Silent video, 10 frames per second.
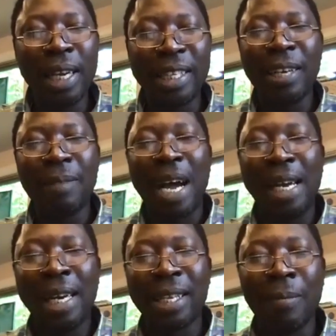little by
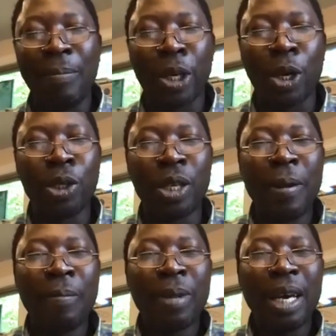little because
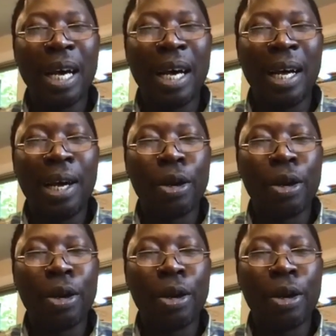uh,